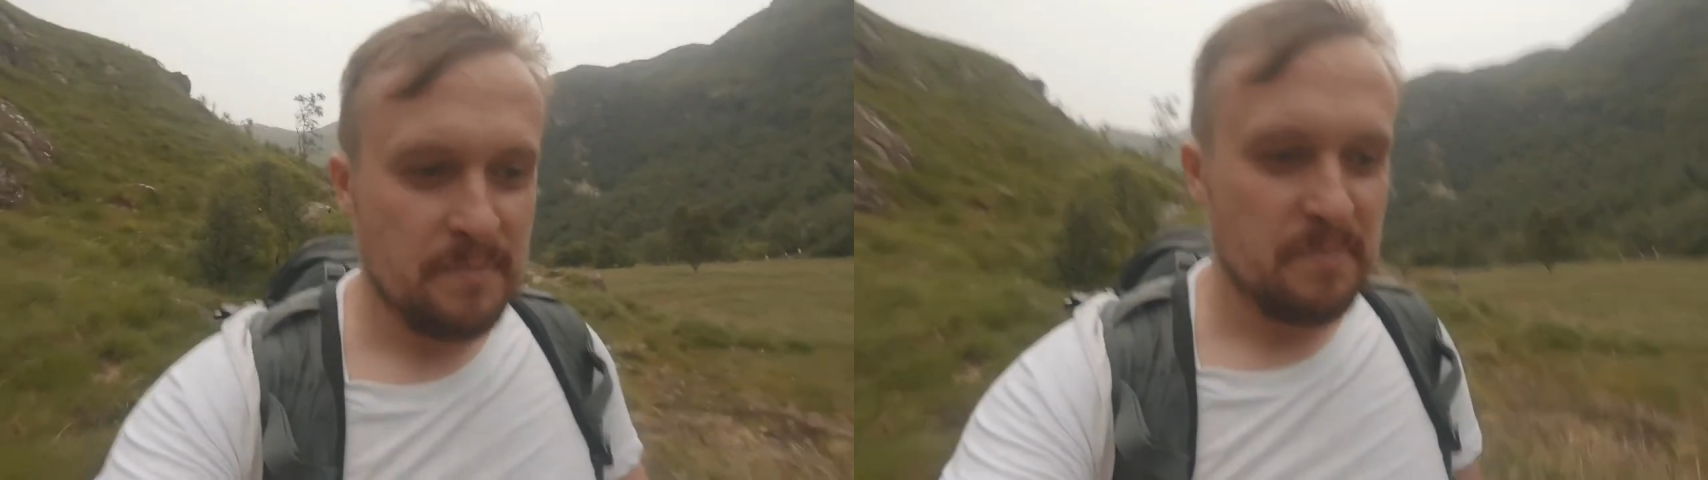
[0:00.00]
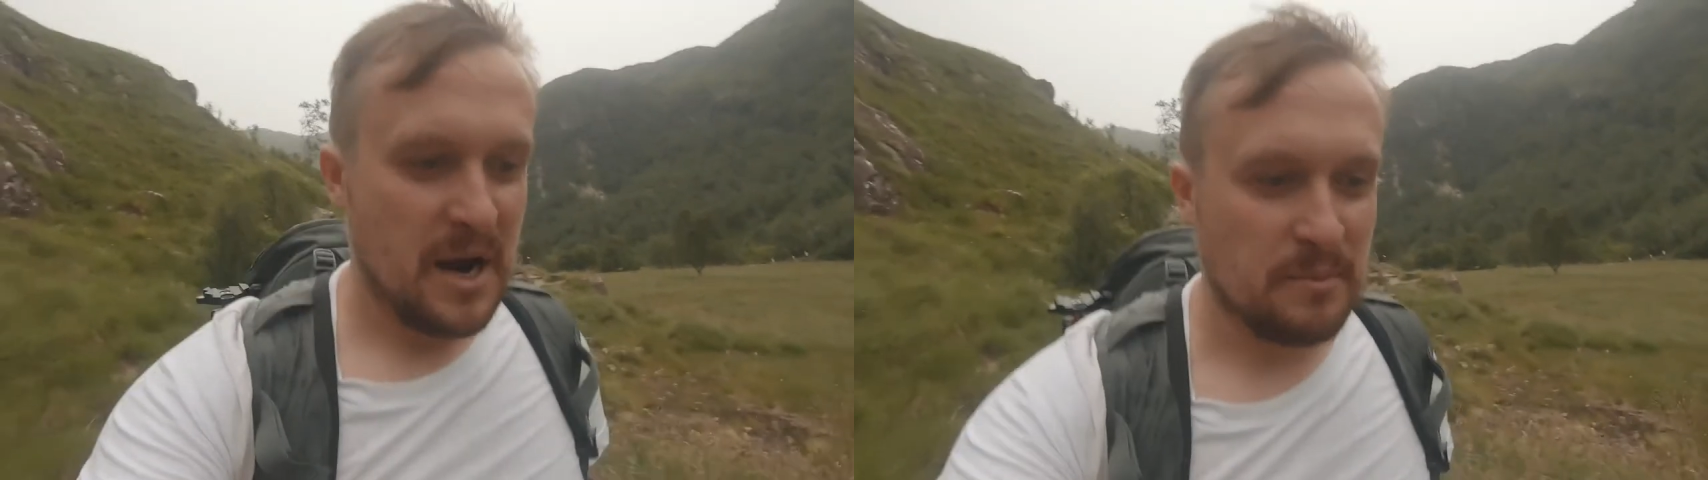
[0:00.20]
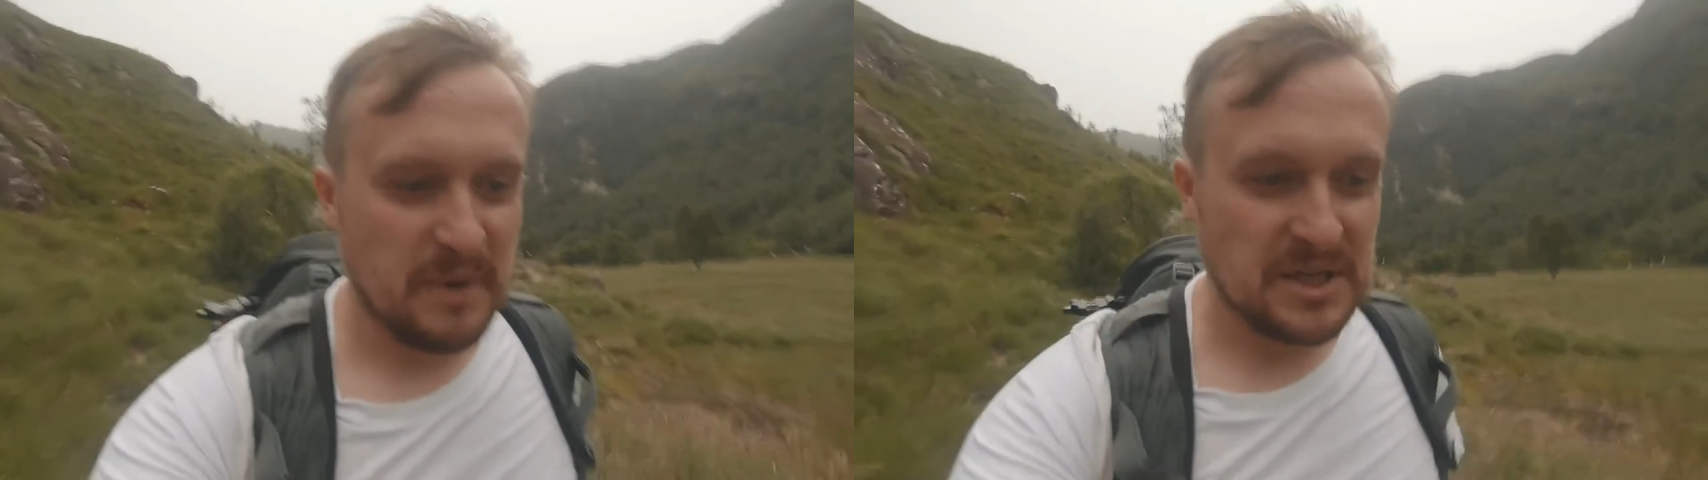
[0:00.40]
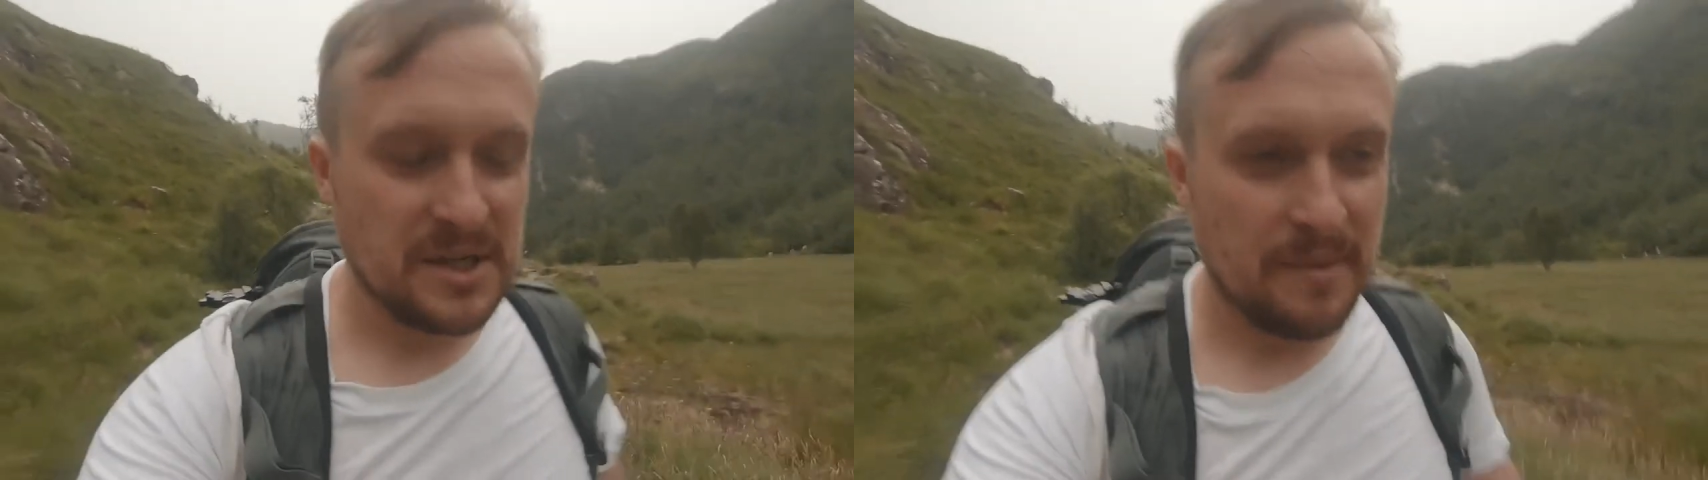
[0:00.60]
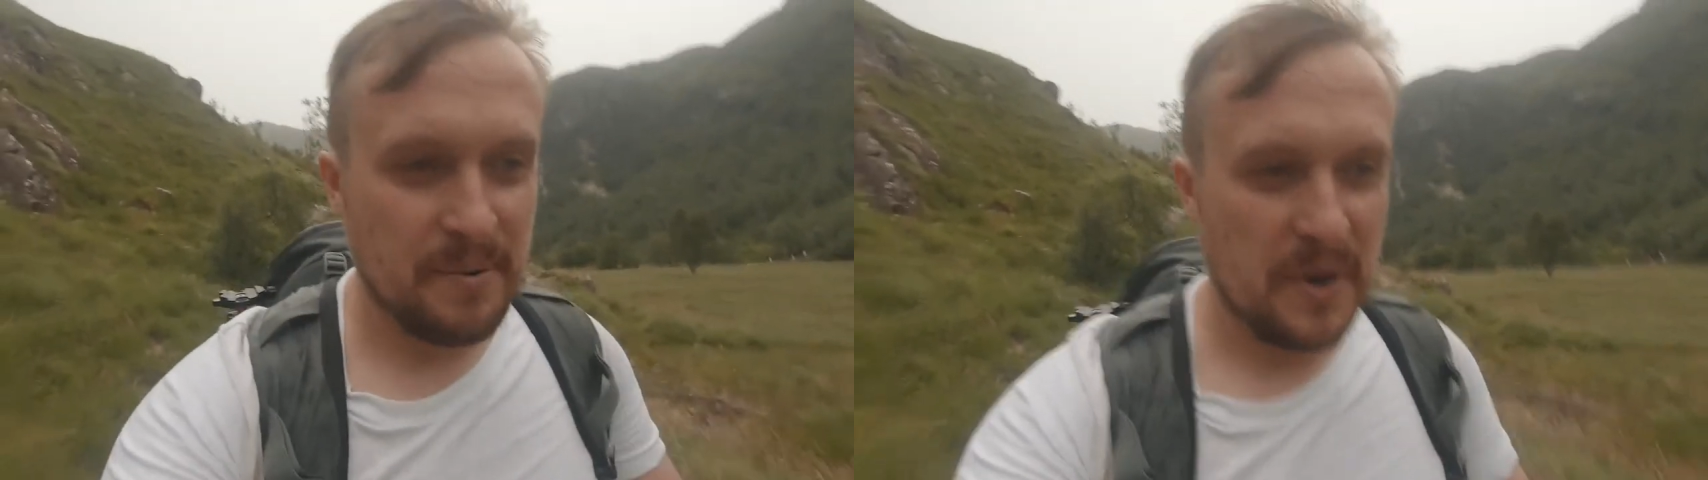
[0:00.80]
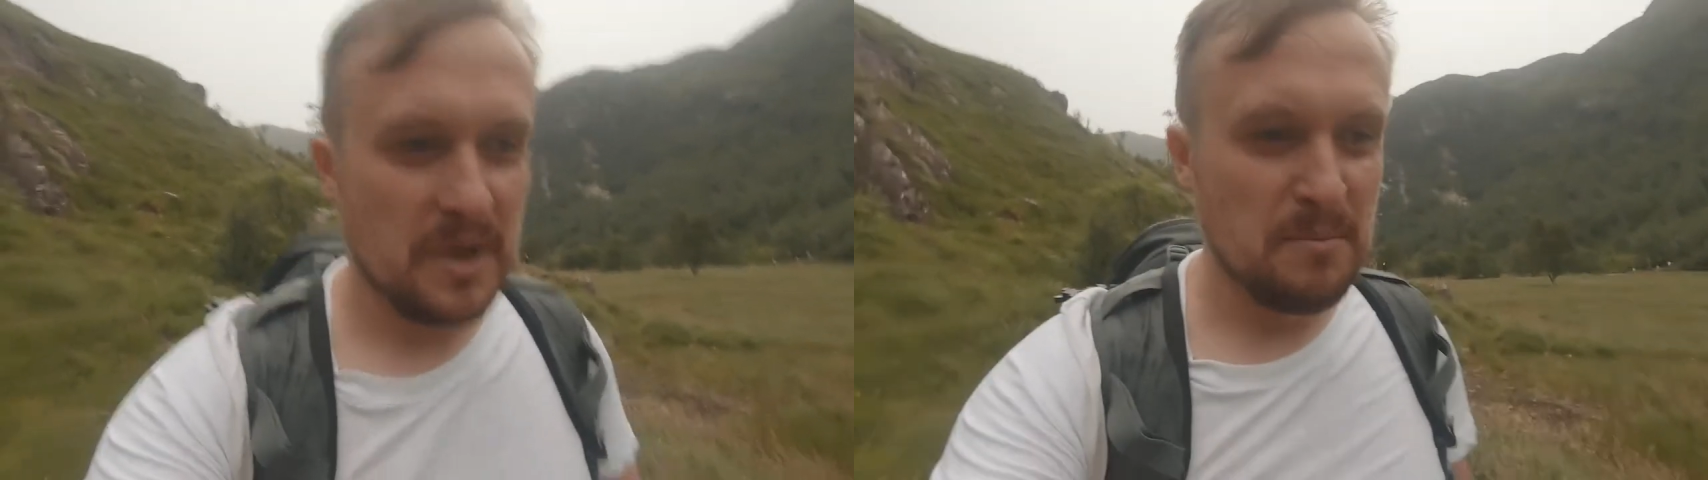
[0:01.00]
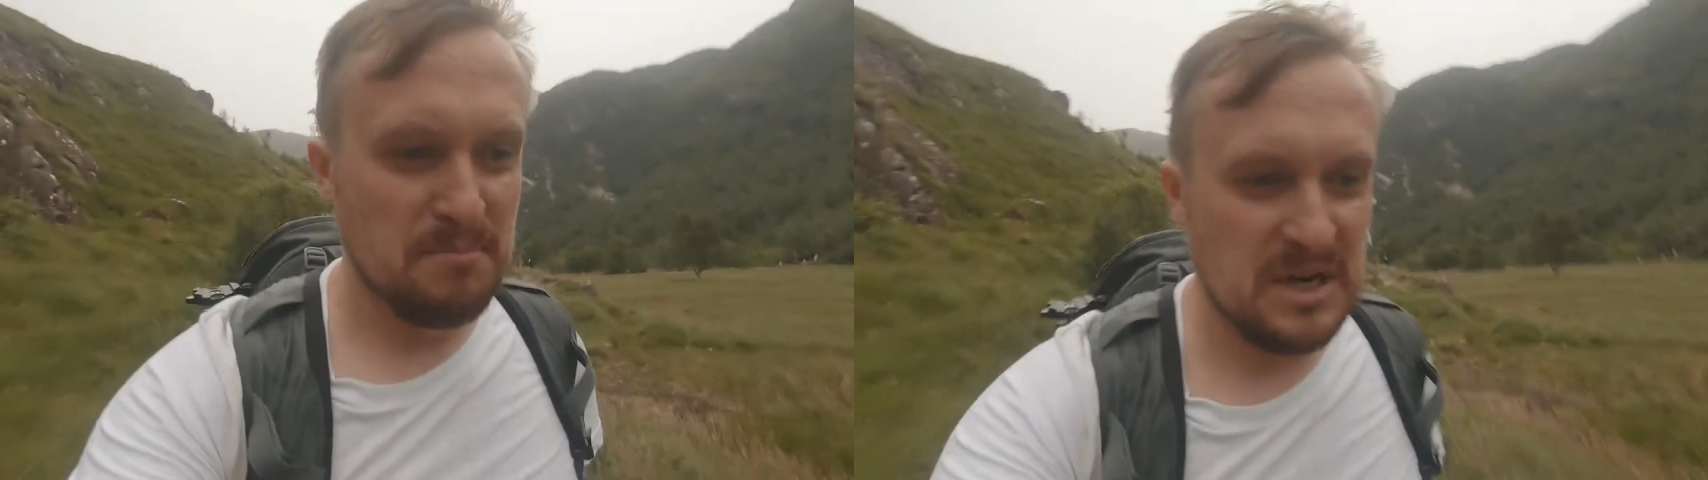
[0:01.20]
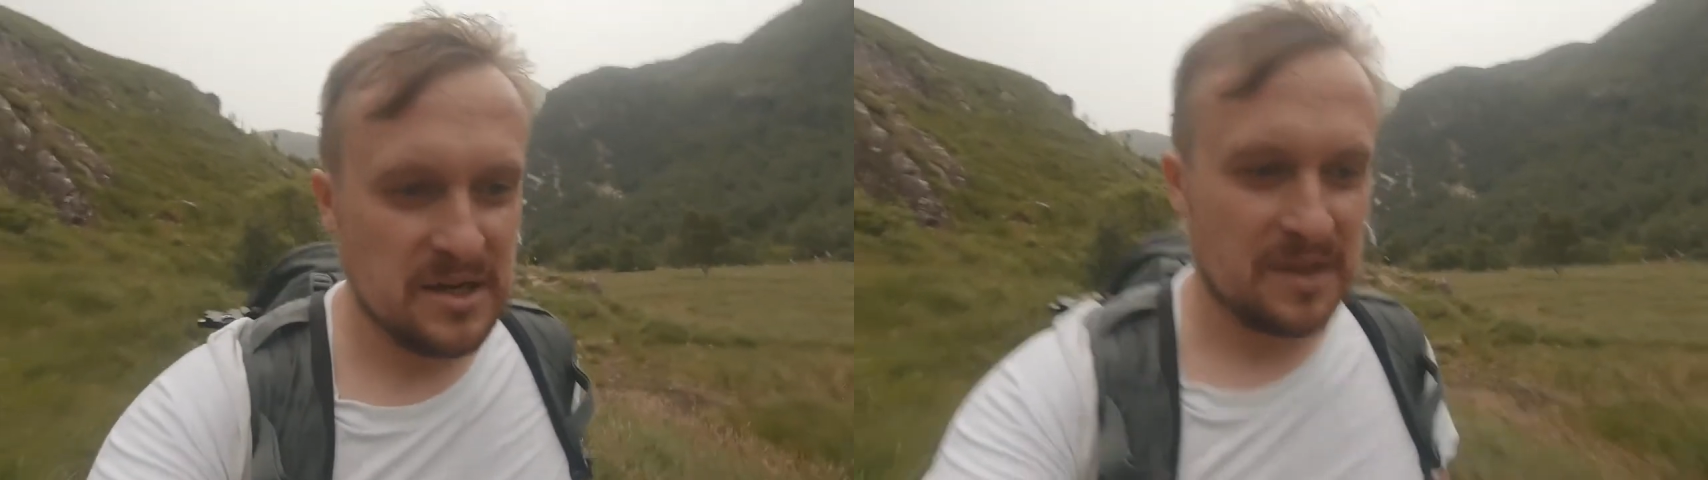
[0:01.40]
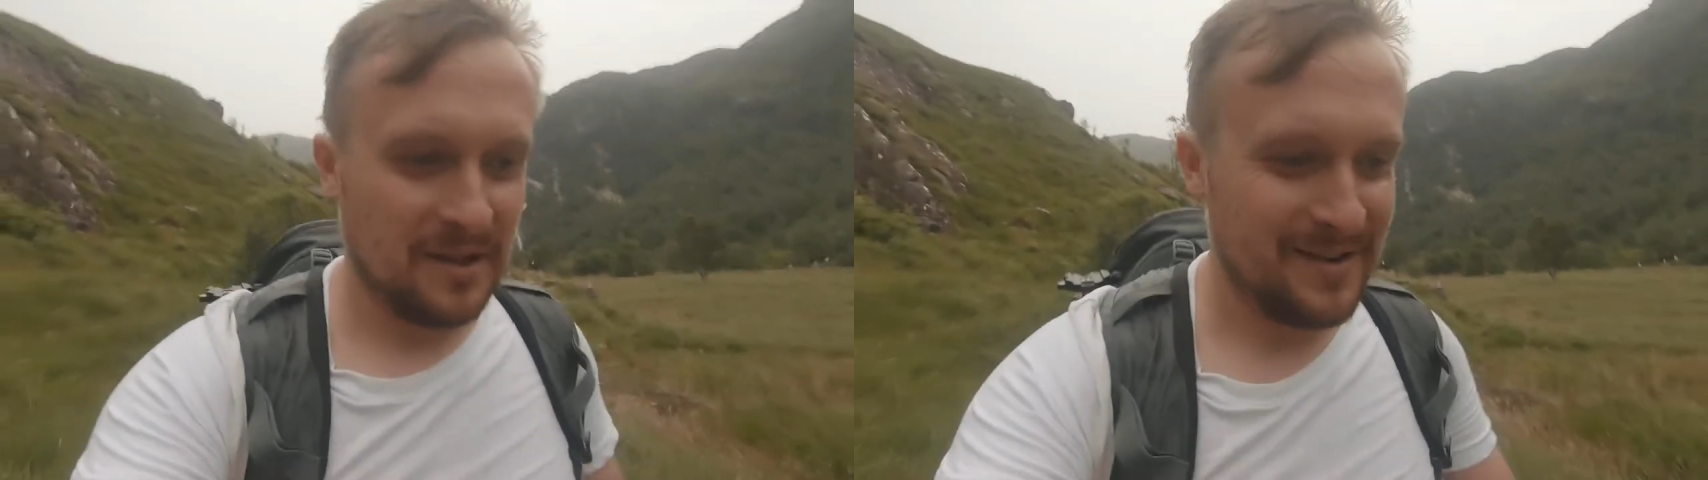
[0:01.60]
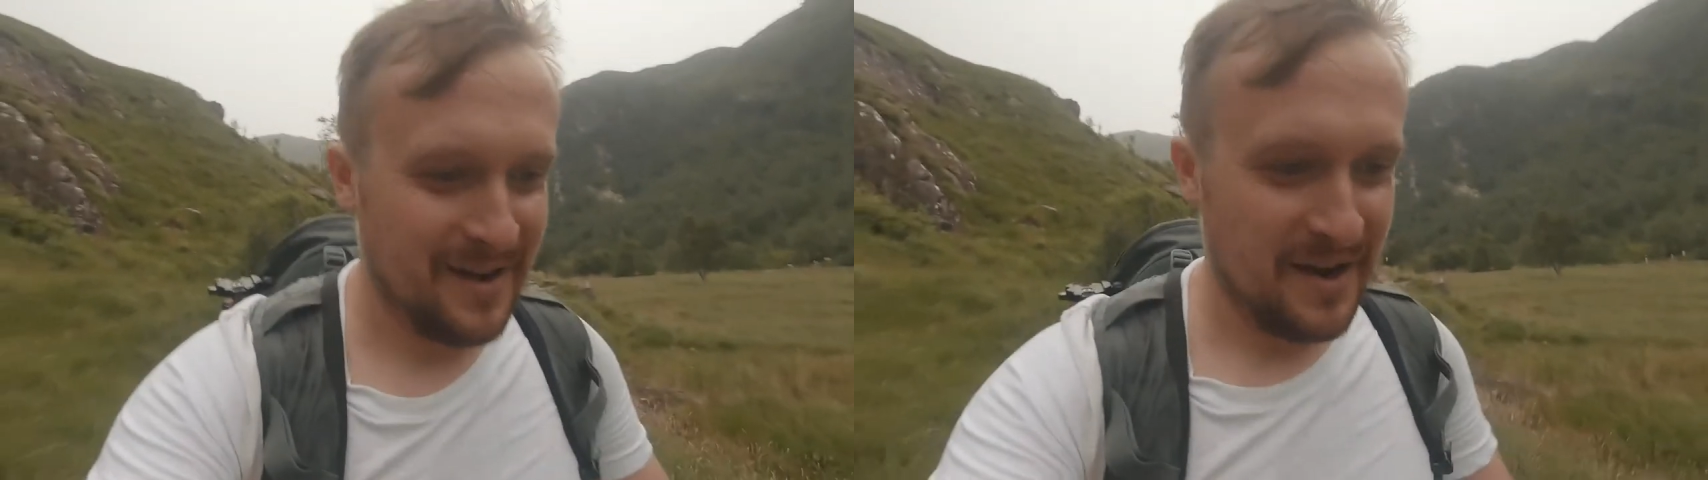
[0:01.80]
pack my stuff
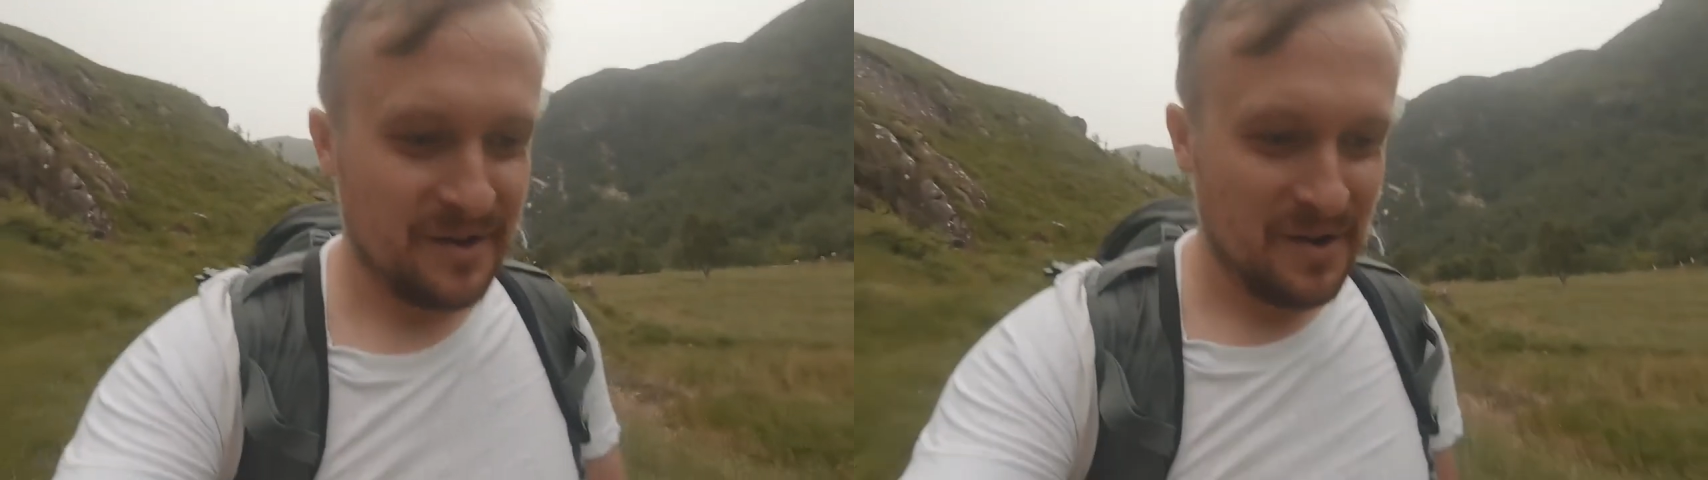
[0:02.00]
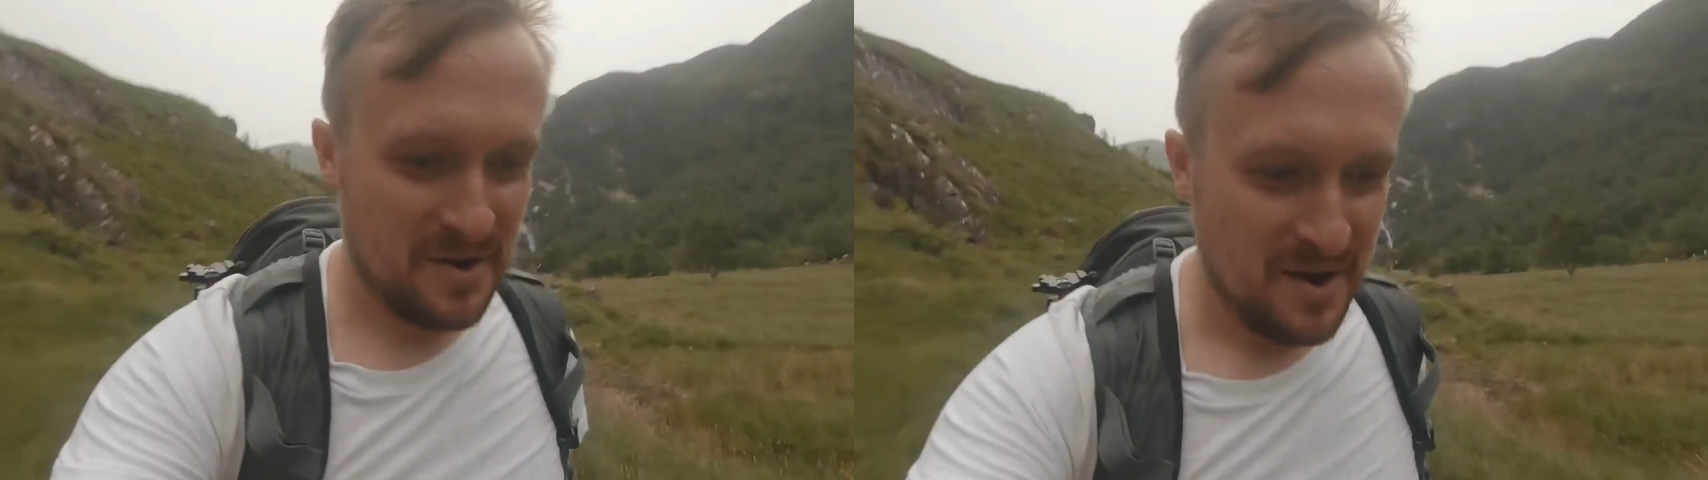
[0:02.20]
immediately and